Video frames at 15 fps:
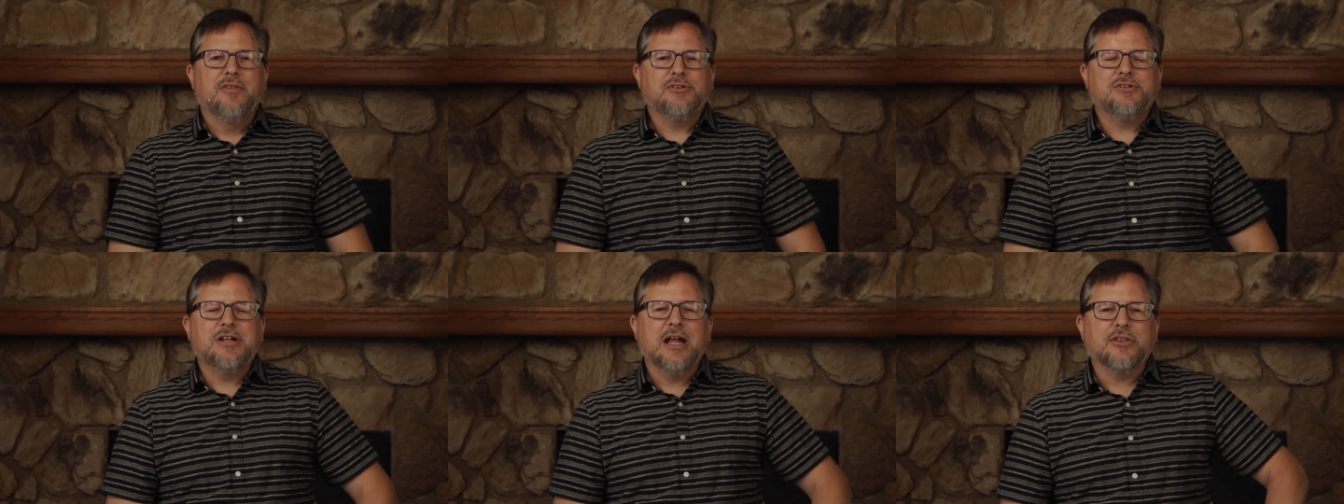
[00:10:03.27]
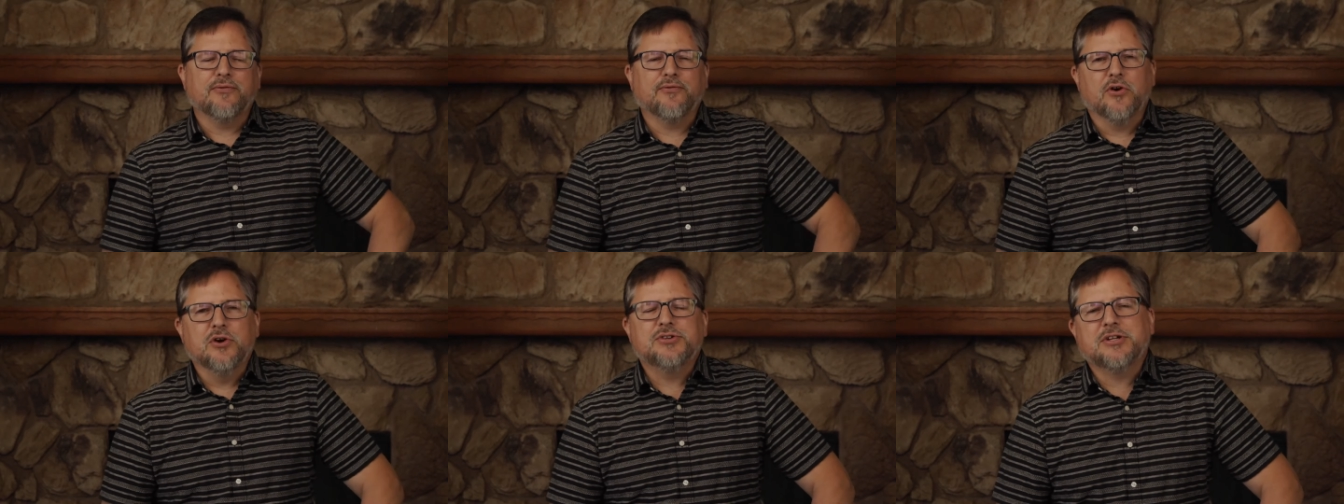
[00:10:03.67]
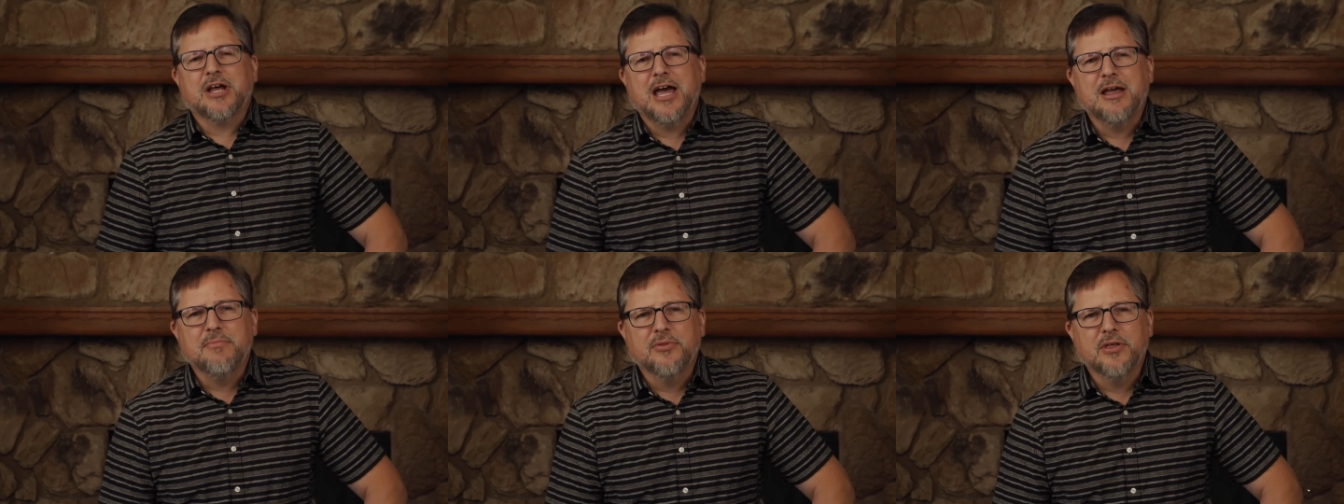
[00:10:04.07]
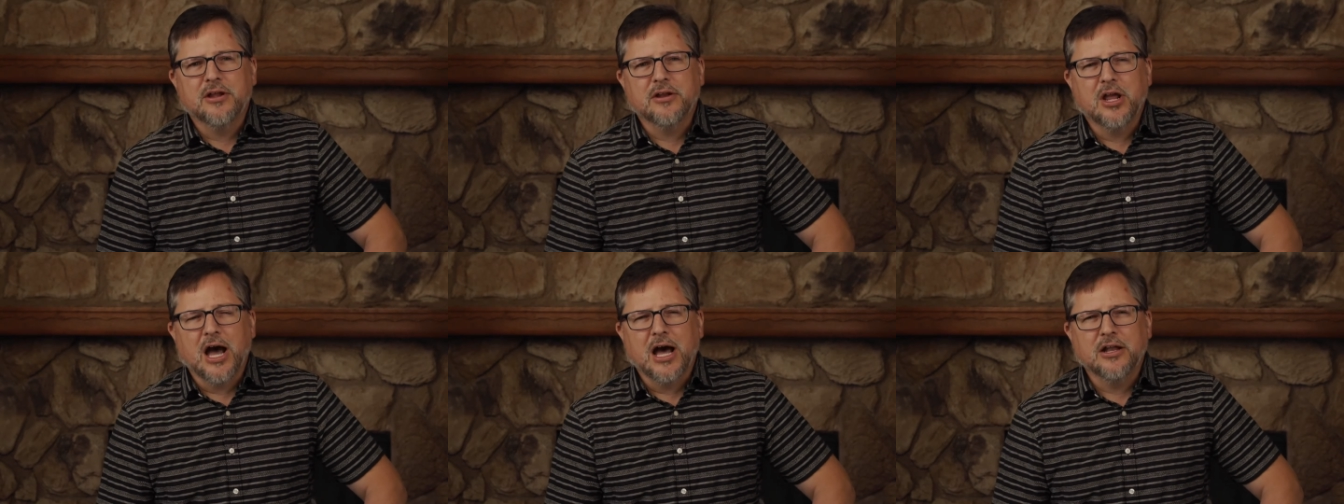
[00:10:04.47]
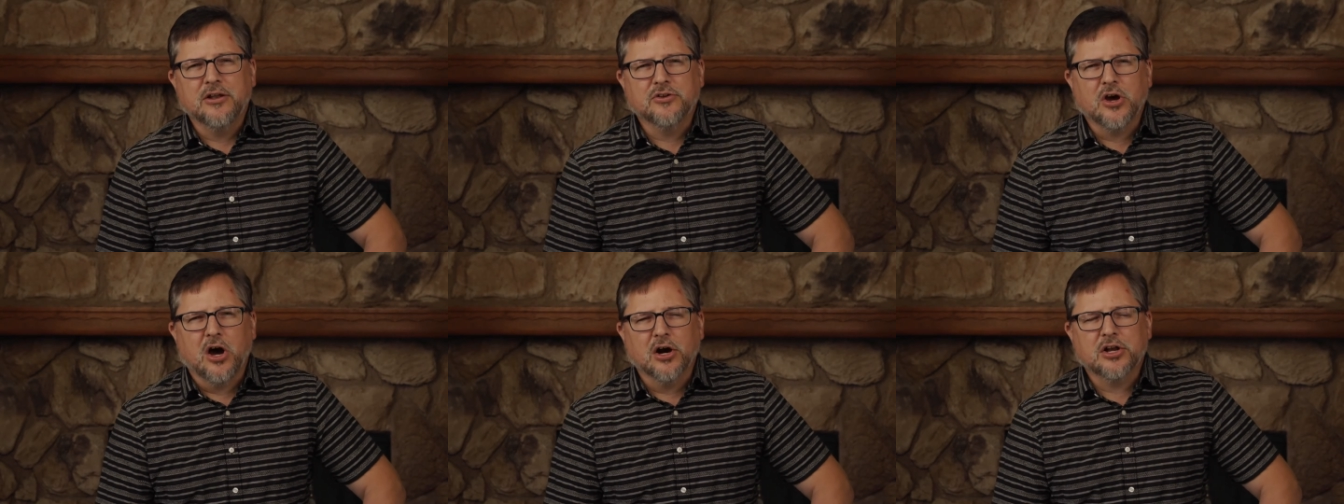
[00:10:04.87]
this is not the first time that
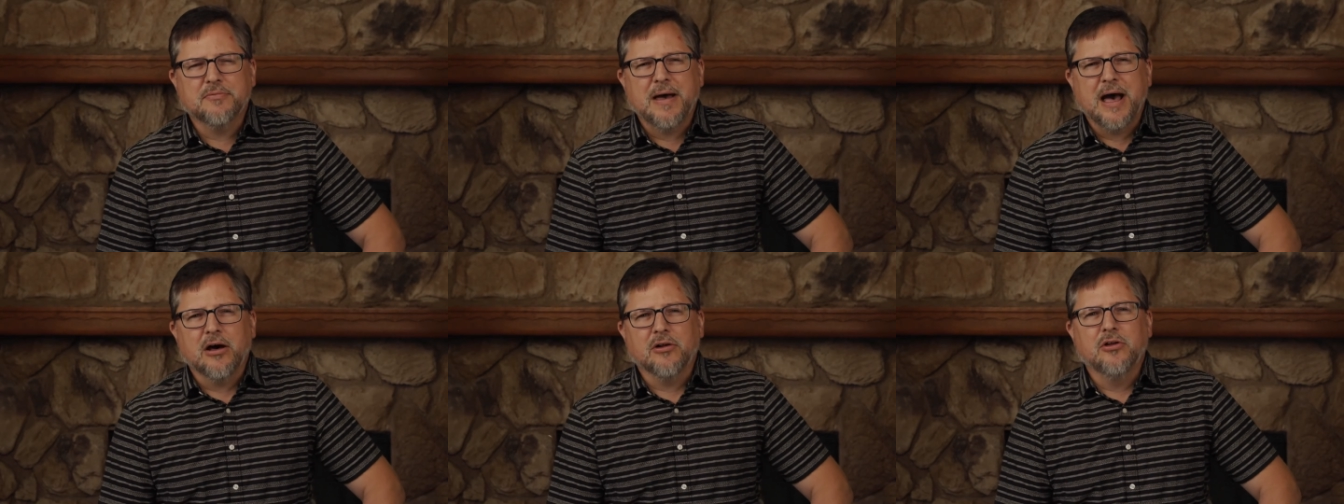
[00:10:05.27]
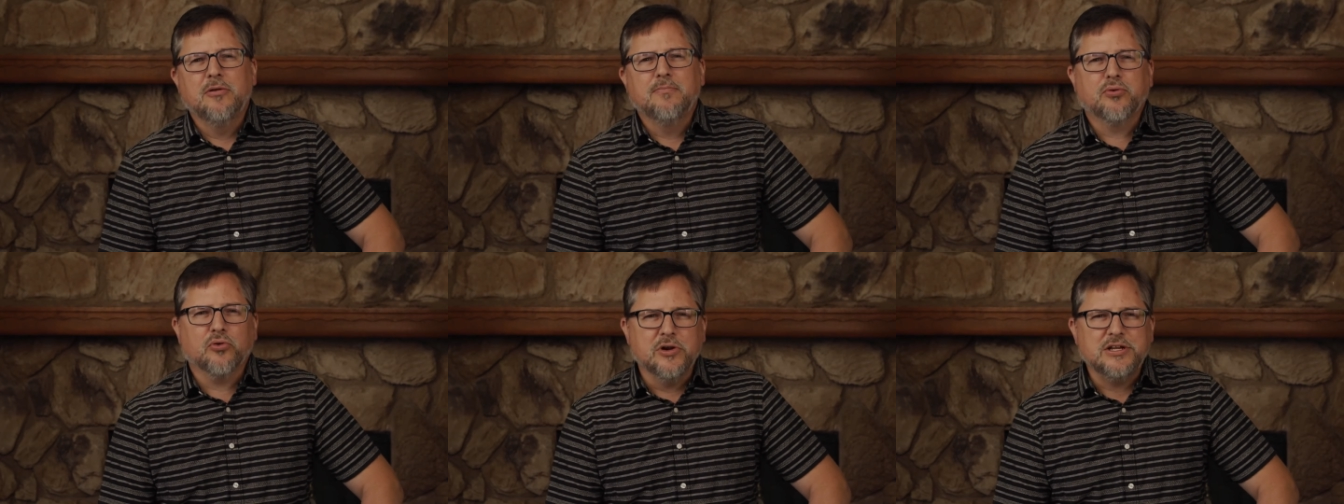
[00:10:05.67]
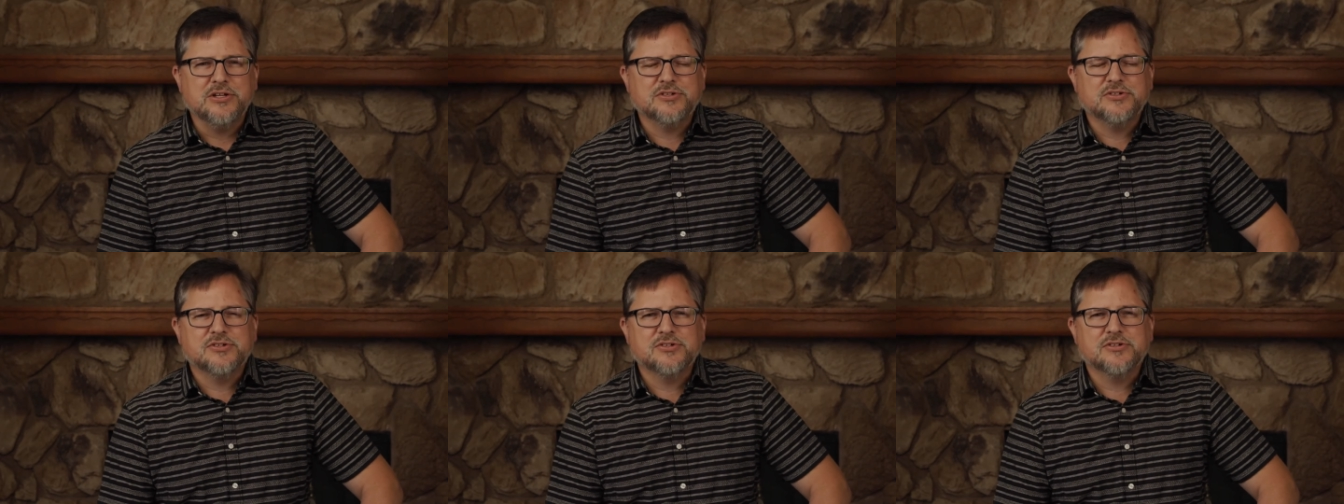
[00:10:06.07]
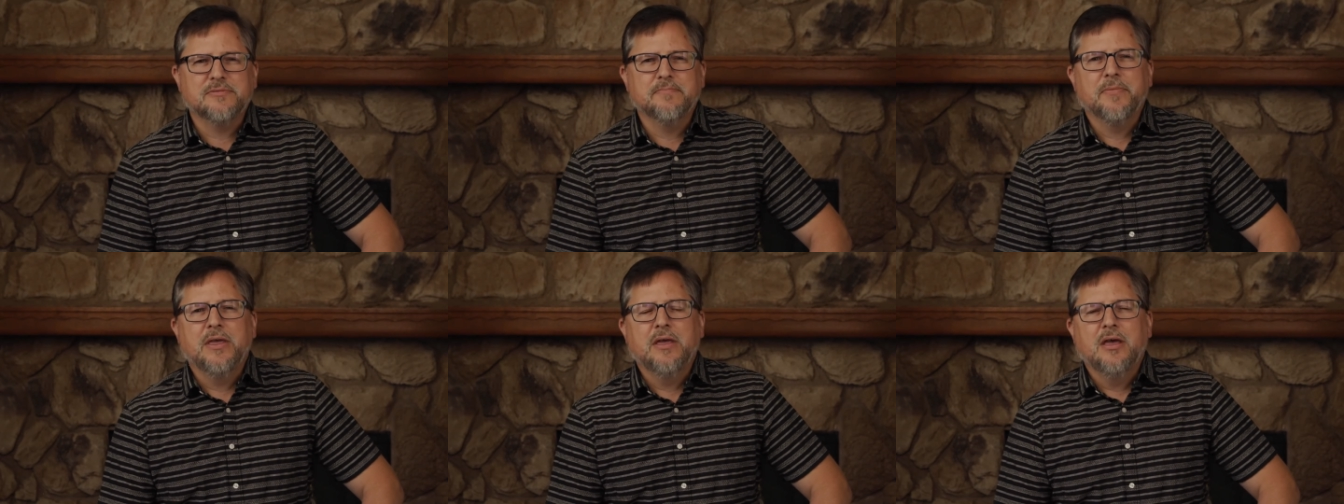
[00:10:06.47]
God talked about priests.